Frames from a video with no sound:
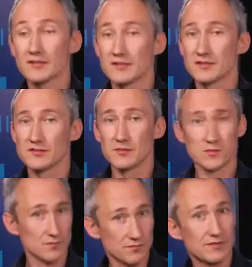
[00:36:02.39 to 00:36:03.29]
in terms
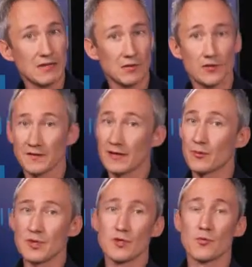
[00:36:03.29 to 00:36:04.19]
of downloading. Now we
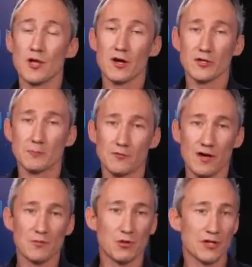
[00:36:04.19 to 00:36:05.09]
are going to
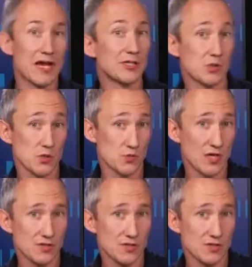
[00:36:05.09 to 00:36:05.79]
provide one on Azure as well.